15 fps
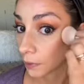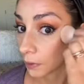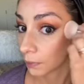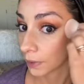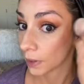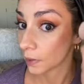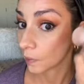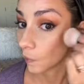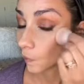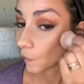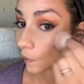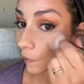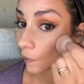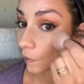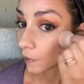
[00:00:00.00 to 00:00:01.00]
just to kind
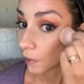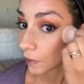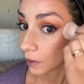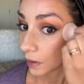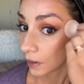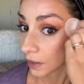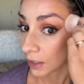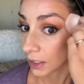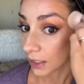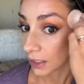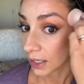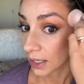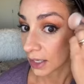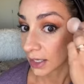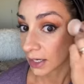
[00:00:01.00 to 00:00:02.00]
of warm me up a
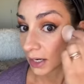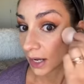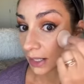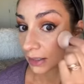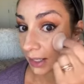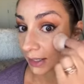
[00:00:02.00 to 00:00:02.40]
little bit.